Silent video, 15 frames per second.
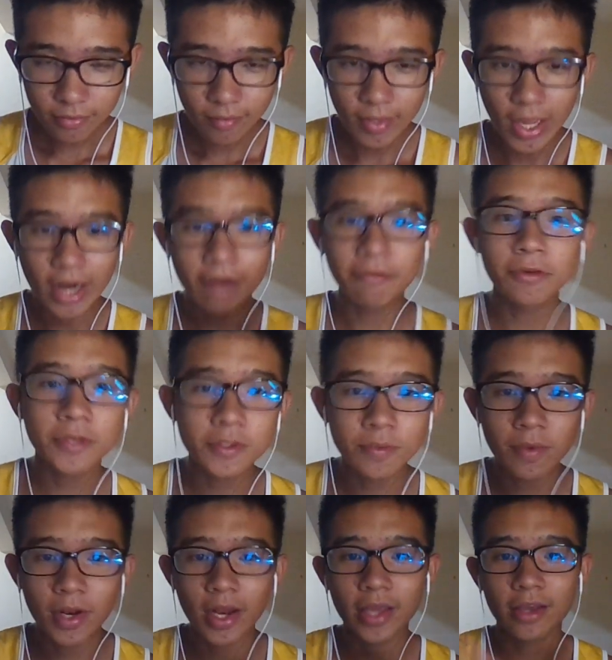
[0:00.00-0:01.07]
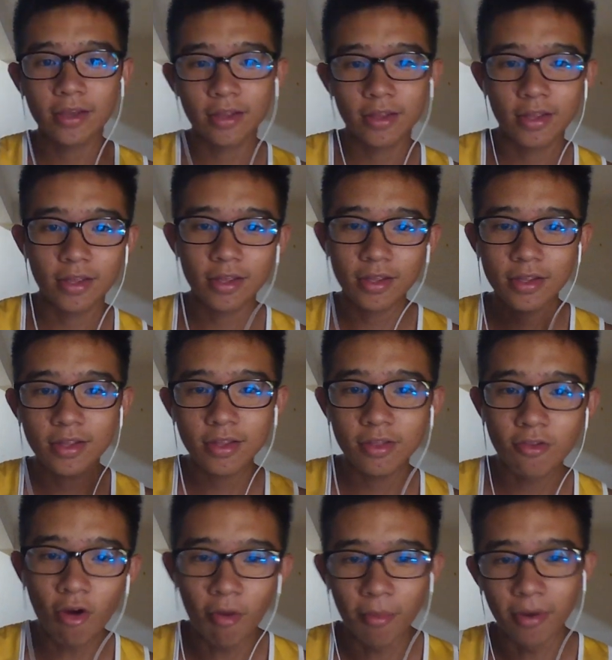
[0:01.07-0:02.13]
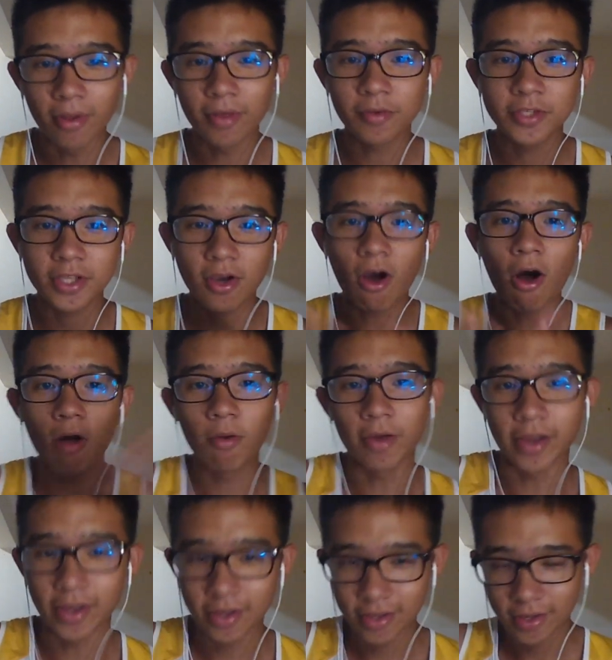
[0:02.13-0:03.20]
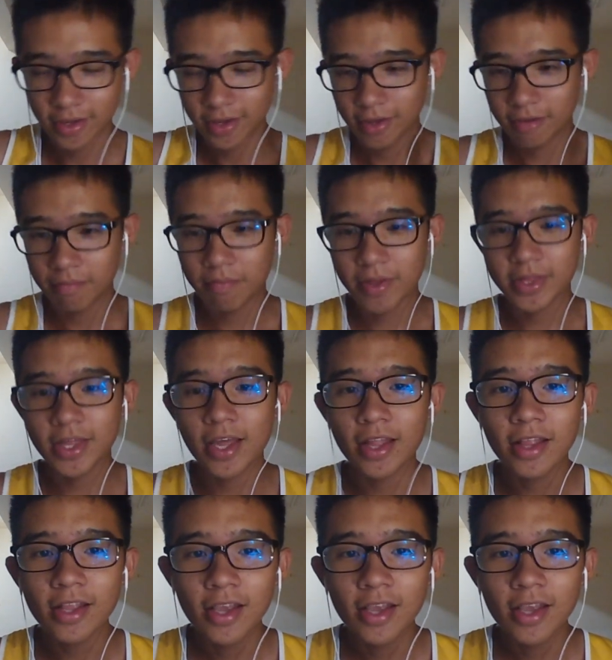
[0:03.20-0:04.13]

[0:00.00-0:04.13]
and everything was like normal. It was like hallway, but then